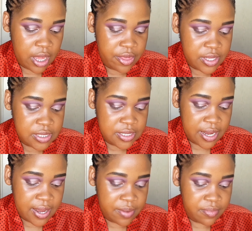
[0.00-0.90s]
This
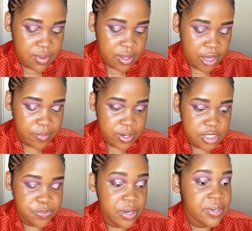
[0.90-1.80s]
time, I'm gonna
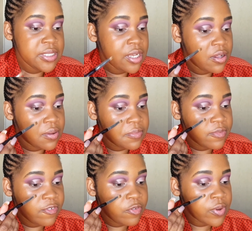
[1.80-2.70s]
spray myself
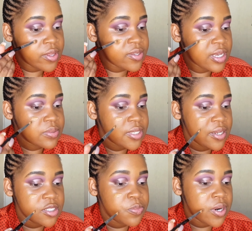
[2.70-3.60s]
with some
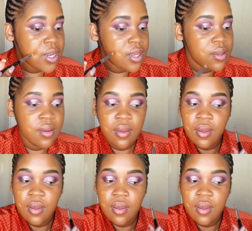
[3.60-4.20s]
setting spray.